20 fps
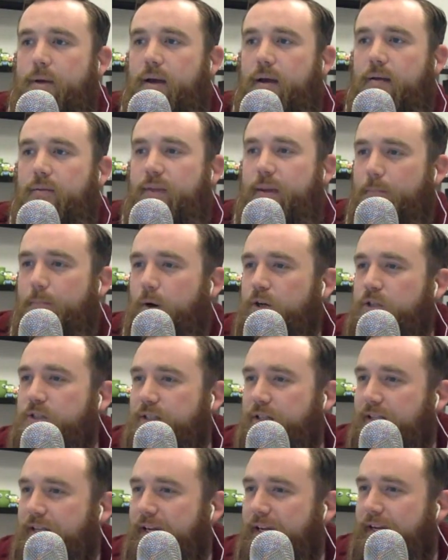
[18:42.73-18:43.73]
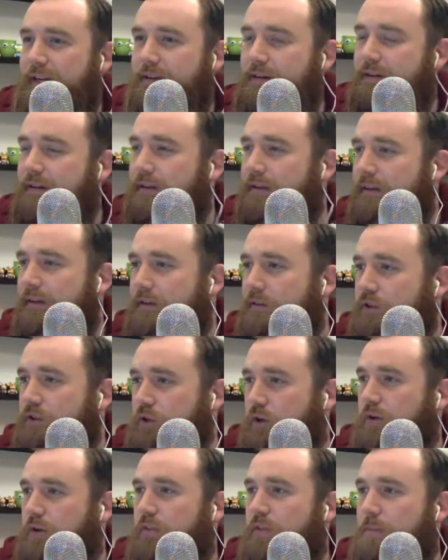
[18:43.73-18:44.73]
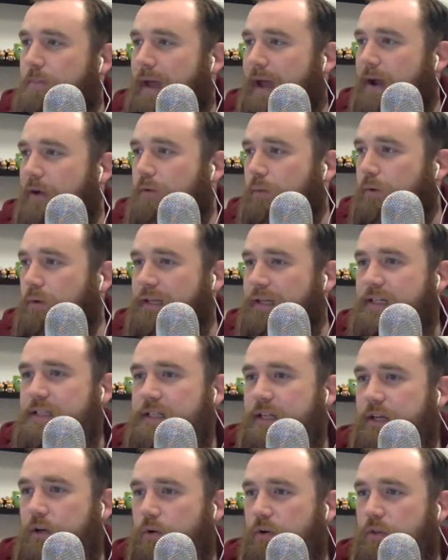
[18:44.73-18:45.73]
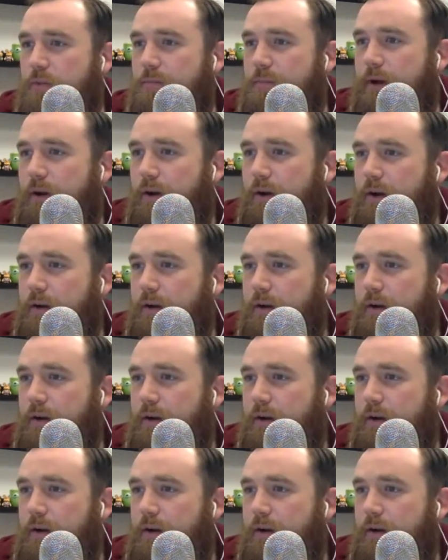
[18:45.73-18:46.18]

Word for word: that Marceline, the pack will release in North America